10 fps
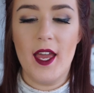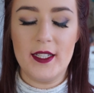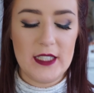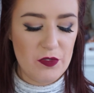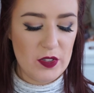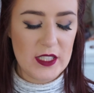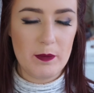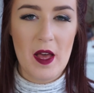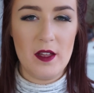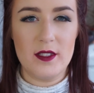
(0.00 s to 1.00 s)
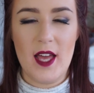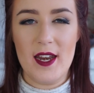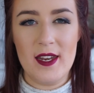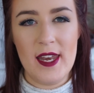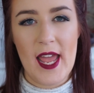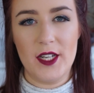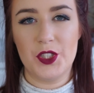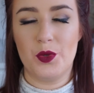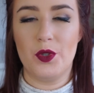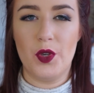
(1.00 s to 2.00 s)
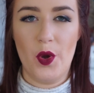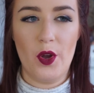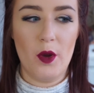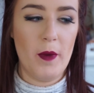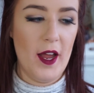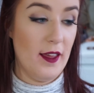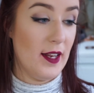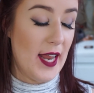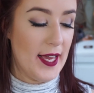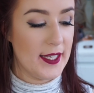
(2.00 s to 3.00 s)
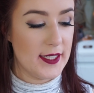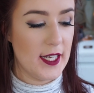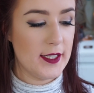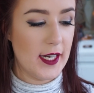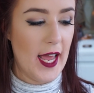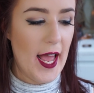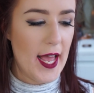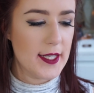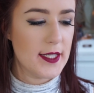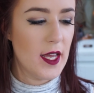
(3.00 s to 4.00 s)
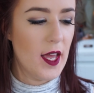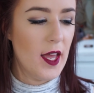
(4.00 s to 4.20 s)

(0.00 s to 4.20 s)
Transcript: It definitely smells that natural cocoa butter like it says it has.